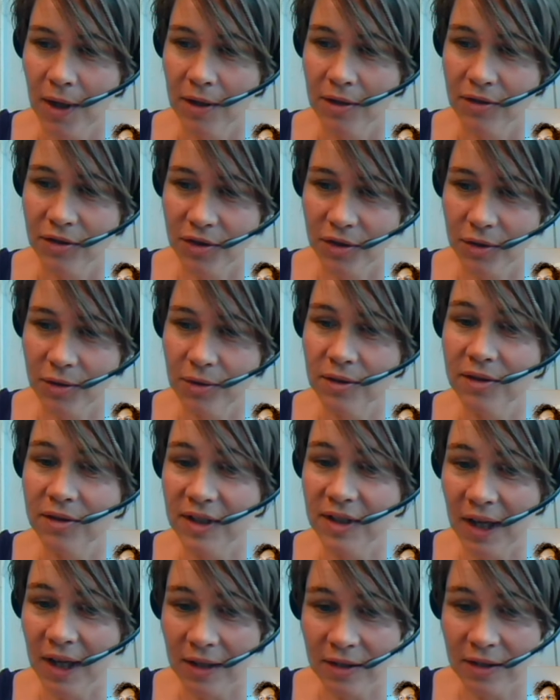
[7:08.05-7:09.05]

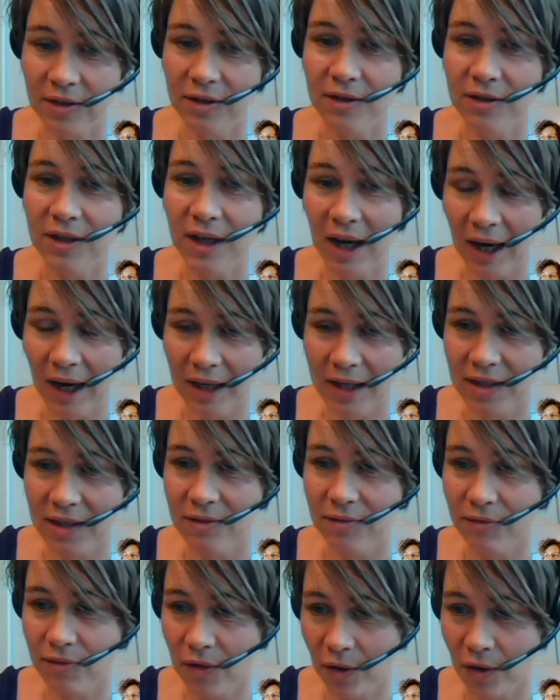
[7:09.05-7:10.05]
student-centered
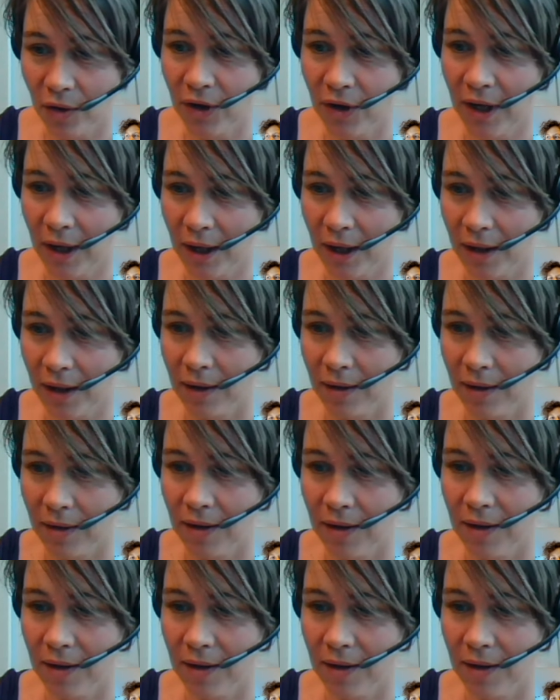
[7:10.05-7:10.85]
active learning